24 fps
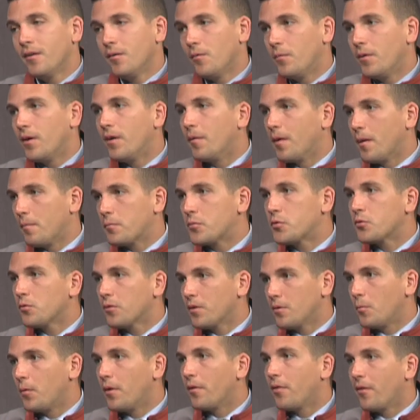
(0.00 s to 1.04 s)
Well, I'm
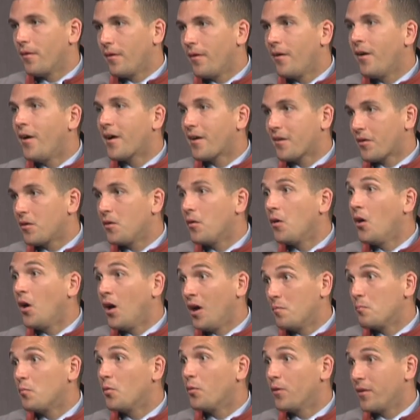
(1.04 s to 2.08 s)
sure with hot,
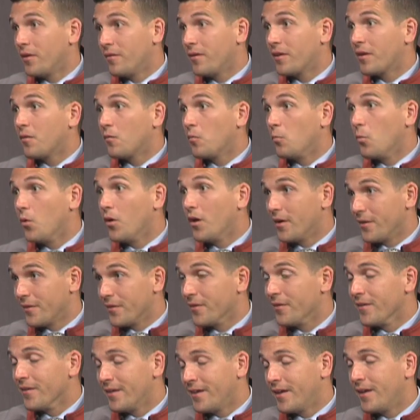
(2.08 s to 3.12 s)
hot boiling
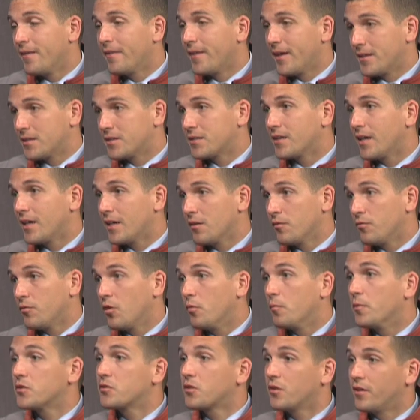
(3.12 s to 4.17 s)
water in that
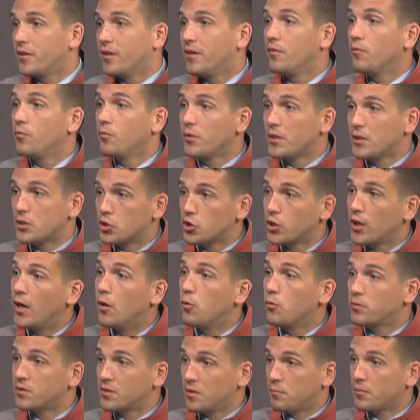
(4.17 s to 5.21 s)
styrofoam is going to leach
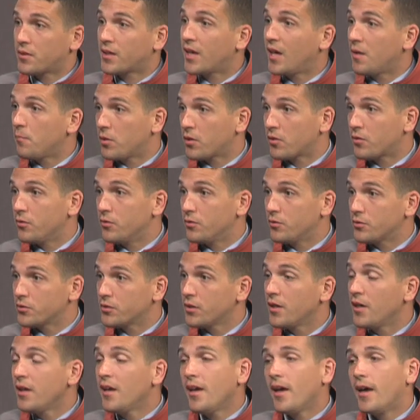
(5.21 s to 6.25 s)
out some chemicals.
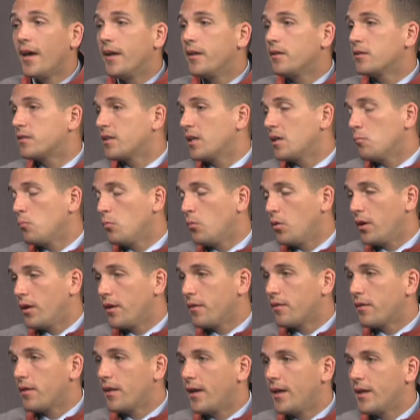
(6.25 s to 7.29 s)
And same
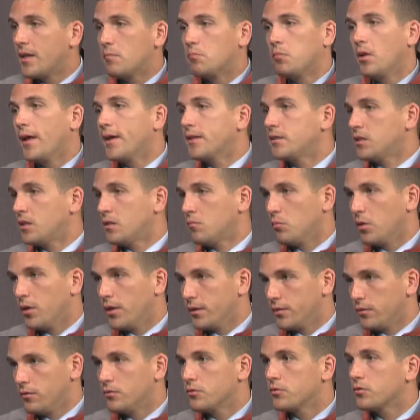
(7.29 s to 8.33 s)
with any plastic
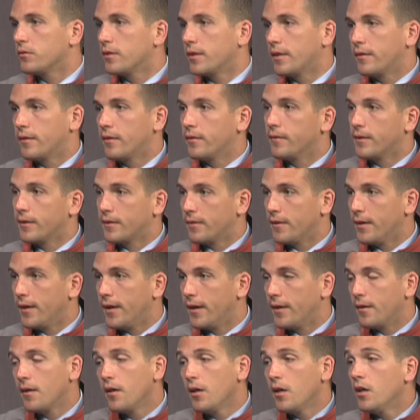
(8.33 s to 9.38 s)
bottles or anything like
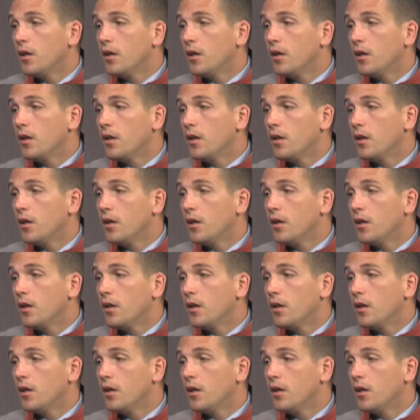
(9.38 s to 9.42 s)
that.